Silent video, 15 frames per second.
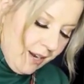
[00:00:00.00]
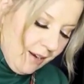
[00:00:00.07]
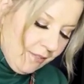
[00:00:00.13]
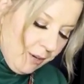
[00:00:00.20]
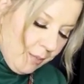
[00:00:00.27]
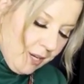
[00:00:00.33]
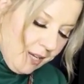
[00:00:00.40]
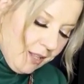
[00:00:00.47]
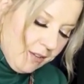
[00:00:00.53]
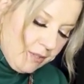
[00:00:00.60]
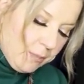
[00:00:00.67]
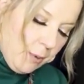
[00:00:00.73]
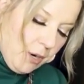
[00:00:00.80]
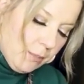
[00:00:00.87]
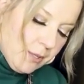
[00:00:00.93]
Everybody
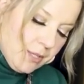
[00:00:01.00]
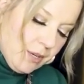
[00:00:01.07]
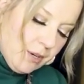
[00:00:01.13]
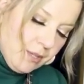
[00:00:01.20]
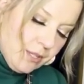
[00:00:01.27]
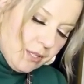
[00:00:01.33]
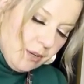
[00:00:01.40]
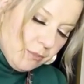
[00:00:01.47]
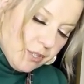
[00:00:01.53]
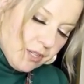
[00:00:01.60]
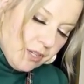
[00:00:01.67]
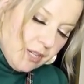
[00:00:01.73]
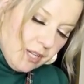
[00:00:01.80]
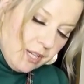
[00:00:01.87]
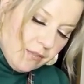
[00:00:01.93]
loves Parmesan, so I'm just
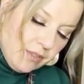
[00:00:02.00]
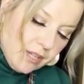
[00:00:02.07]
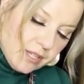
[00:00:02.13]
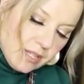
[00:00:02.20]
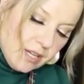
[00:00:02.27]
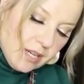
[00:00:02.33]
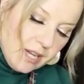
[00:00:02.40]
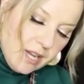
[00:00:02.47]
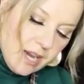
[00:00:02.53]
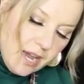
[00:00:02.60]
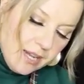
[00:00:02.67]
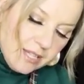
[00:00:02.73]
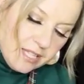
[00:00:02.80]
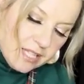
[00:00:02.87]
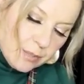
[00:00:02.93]
gonna give this a
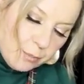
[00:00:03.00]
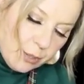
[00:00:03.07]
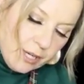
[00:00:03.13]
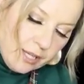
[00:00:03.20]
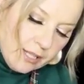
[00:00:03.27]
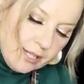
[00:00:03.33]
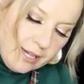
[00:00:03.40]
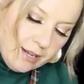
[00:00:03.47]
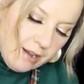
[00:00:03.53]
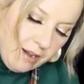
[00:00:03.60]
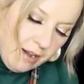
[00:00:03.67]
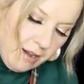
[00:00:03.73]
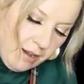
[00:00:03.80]
nice sprinkling.